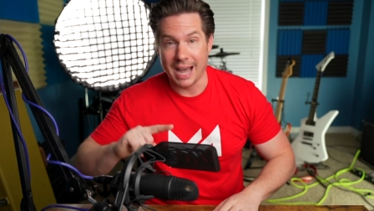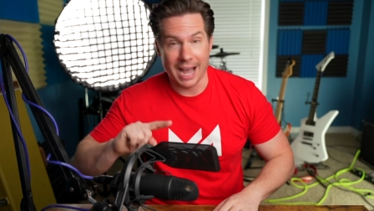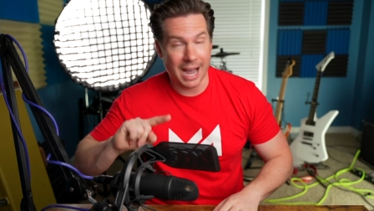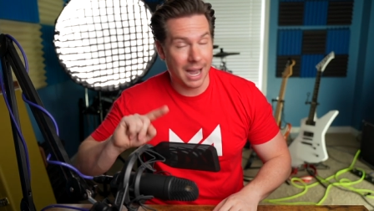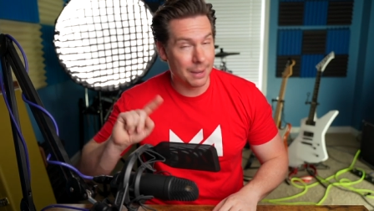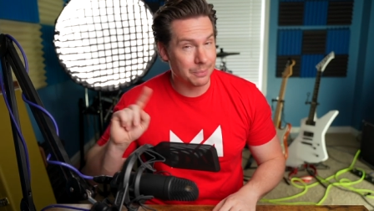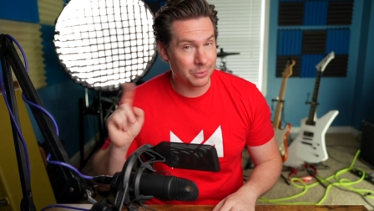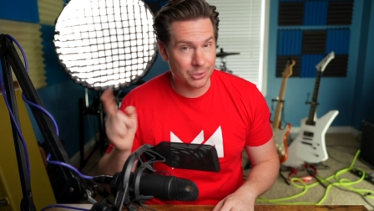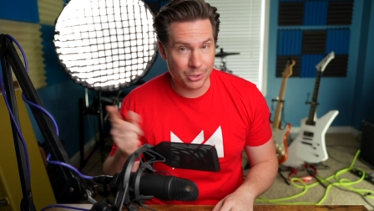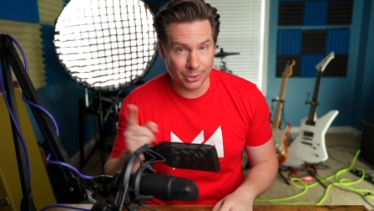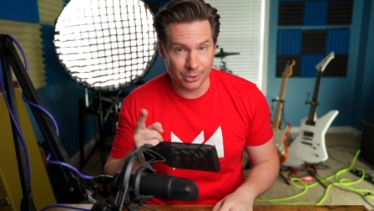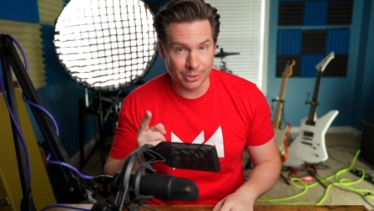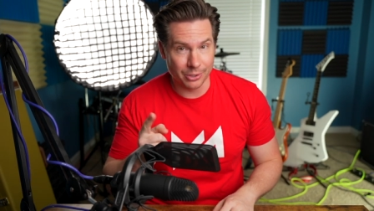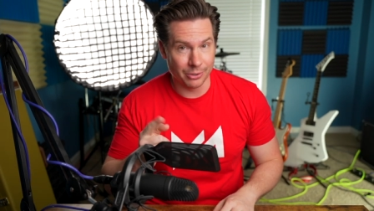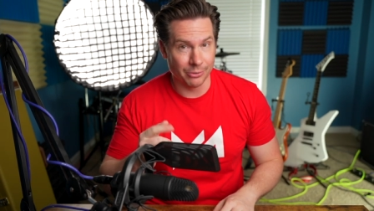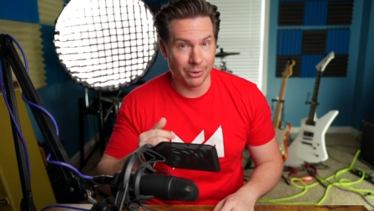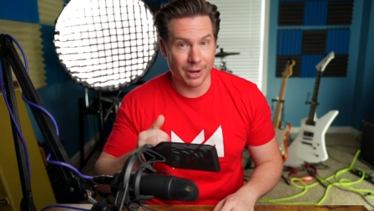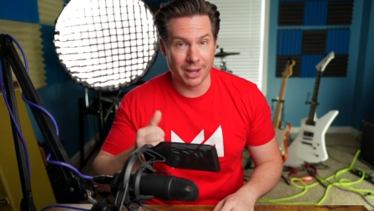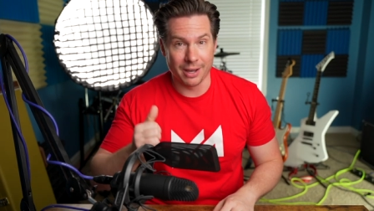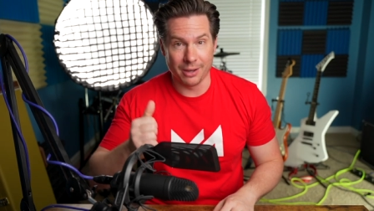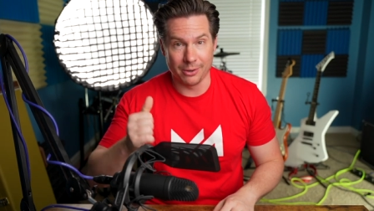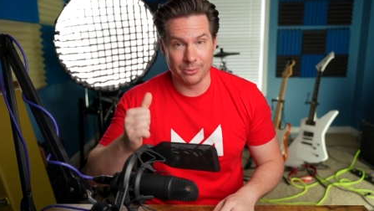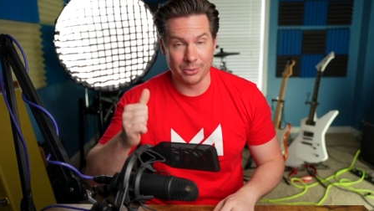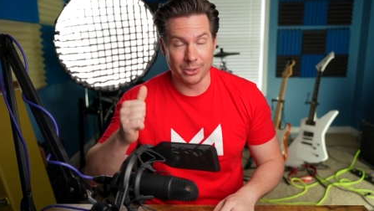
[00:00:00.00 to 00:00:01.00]
I'm turning
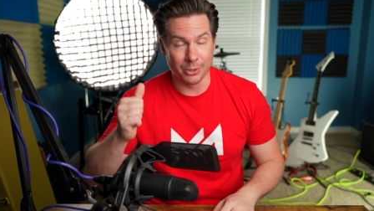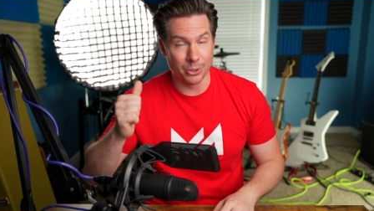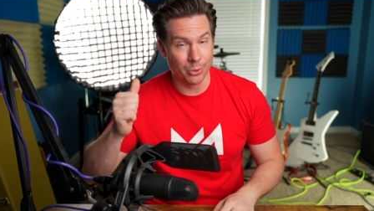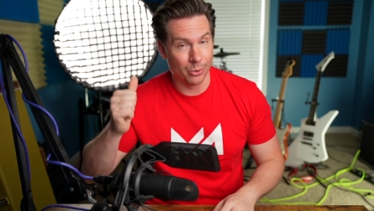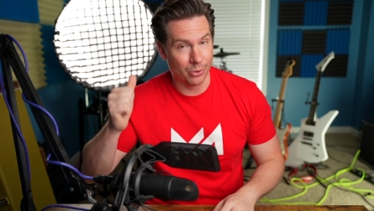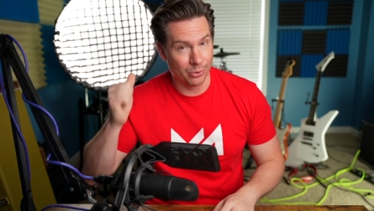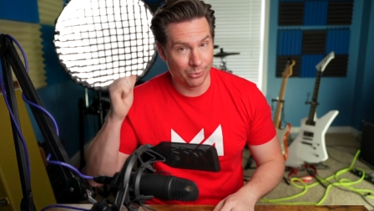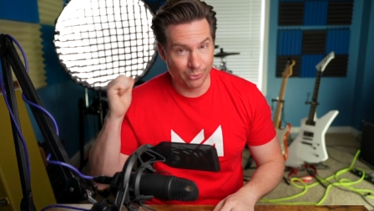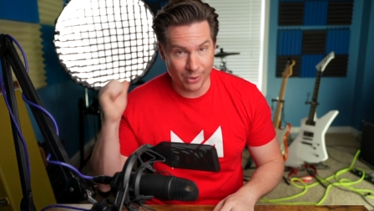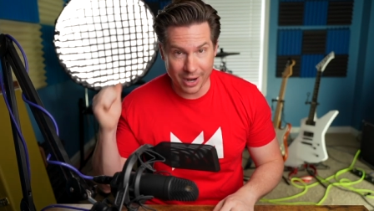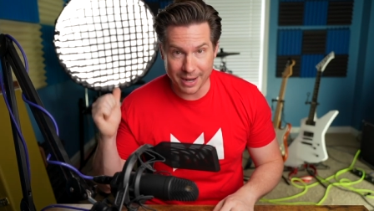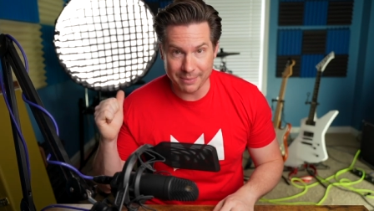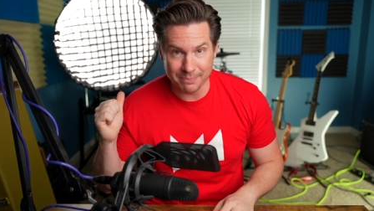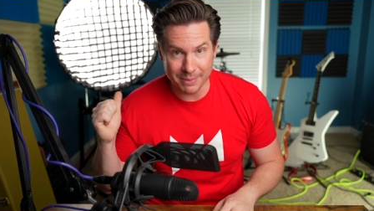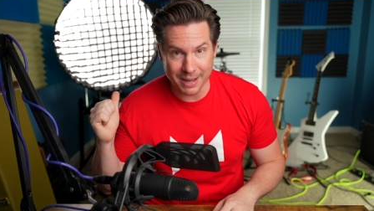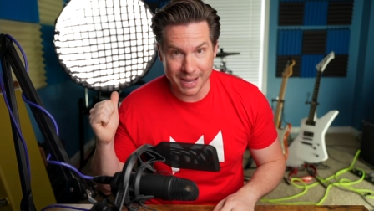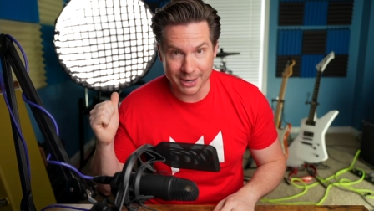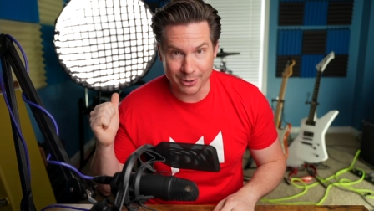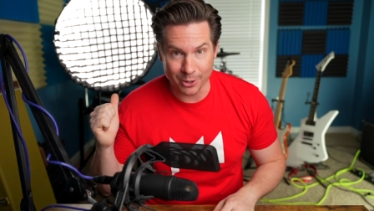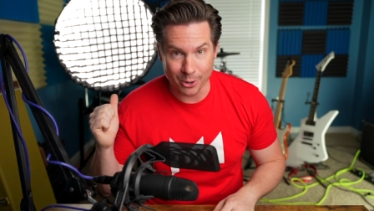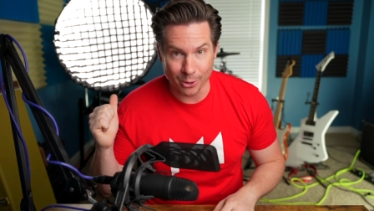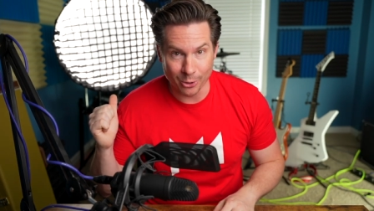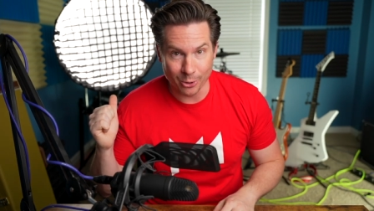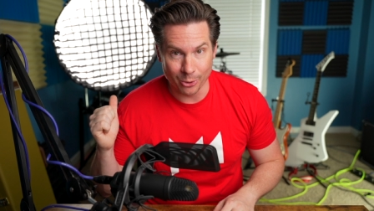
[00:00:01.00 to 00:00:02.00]
around, going right
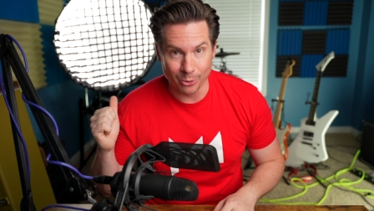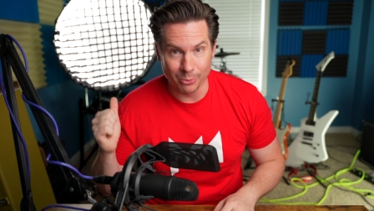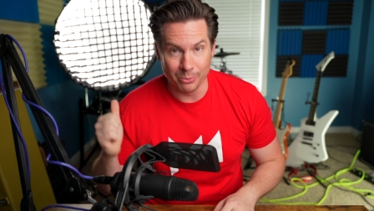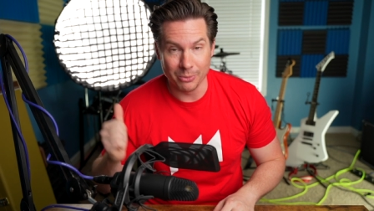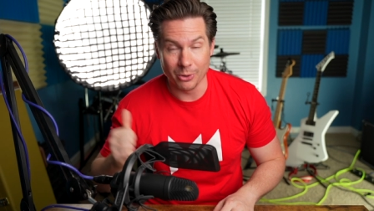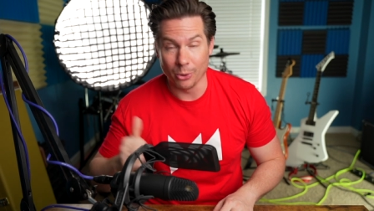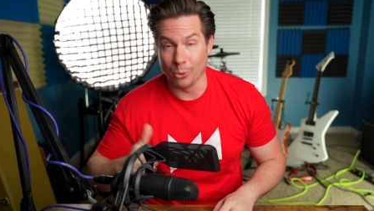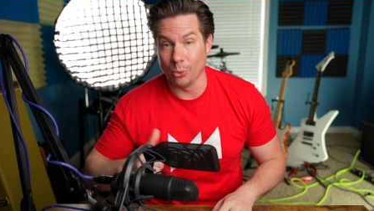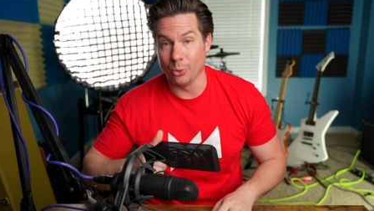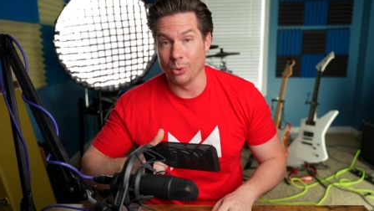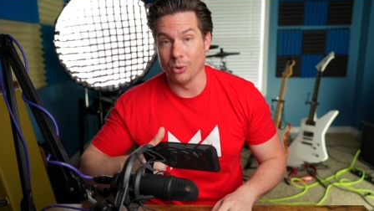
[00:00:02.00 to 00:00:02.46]
back home